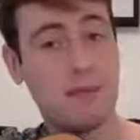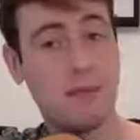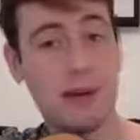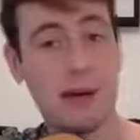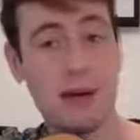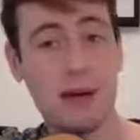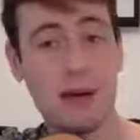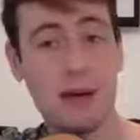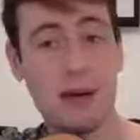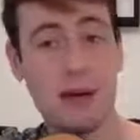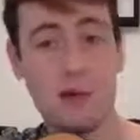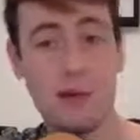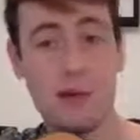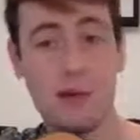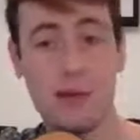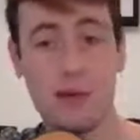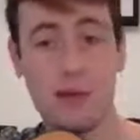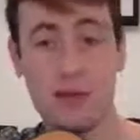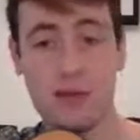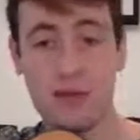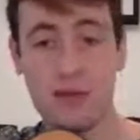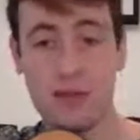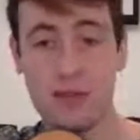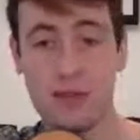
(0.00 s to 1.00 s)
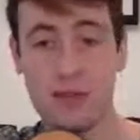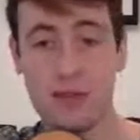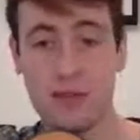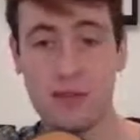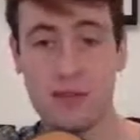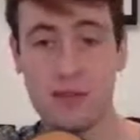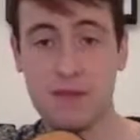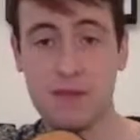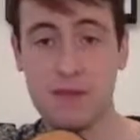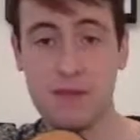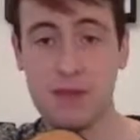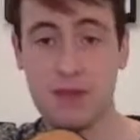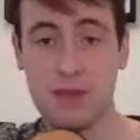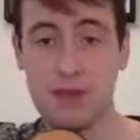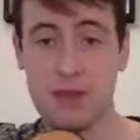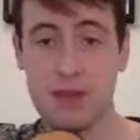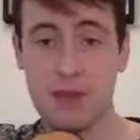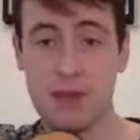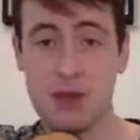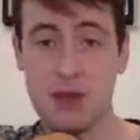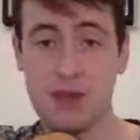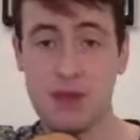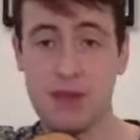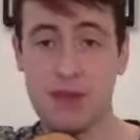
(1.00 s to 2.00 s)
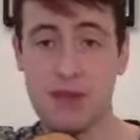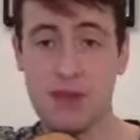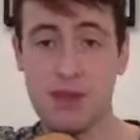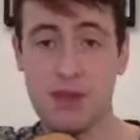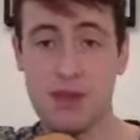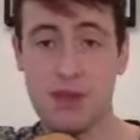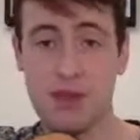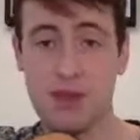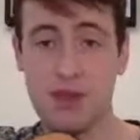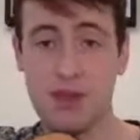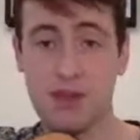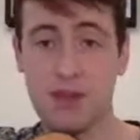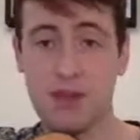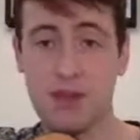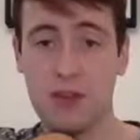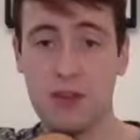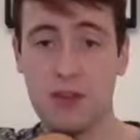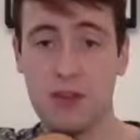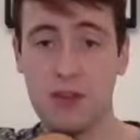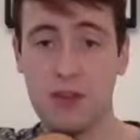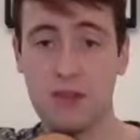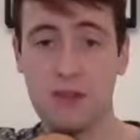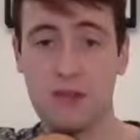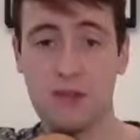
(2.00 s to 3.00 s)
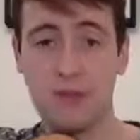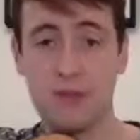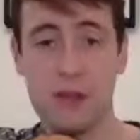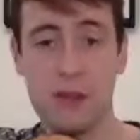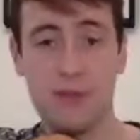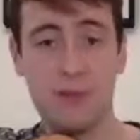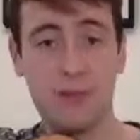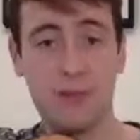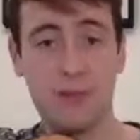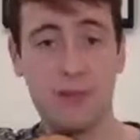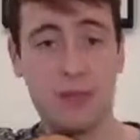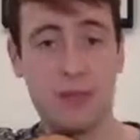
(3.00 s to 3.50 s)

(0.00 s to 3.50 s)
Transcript: bar with our 1st finger of the 3rd fret.